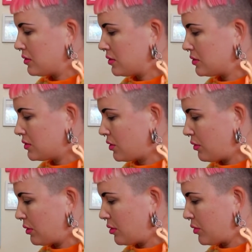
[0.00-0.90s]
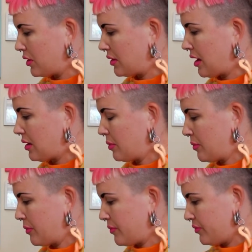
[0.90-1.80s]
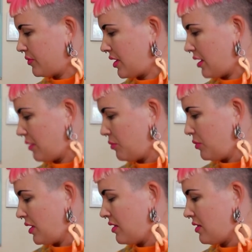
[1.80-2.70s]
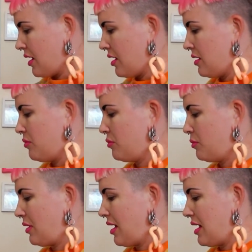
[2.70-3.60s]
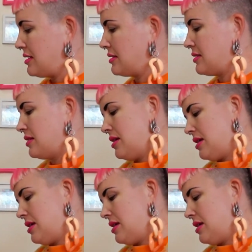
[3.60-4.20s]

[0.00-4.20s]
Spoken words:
So I'm going to bring that and pin that in place.